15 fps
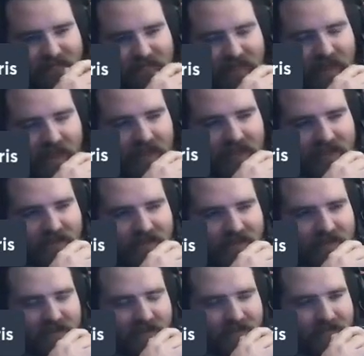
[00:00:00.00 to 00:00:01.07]

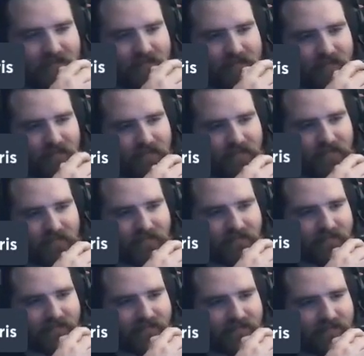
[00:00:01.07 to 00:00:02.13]

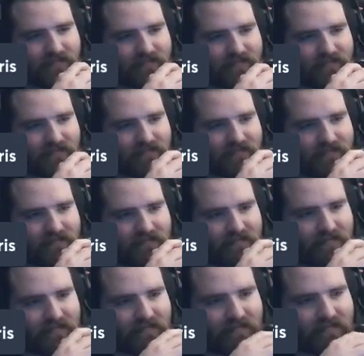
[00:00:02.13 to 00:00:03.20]

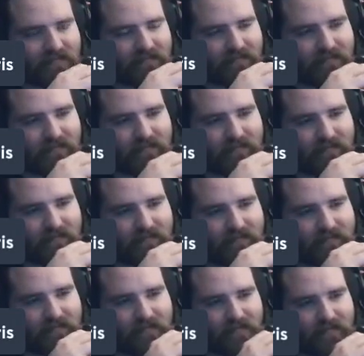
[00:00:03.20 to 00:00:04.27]

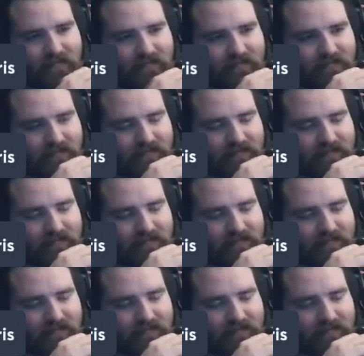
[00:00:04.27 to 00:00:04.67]
No words are spoken by the person on screen.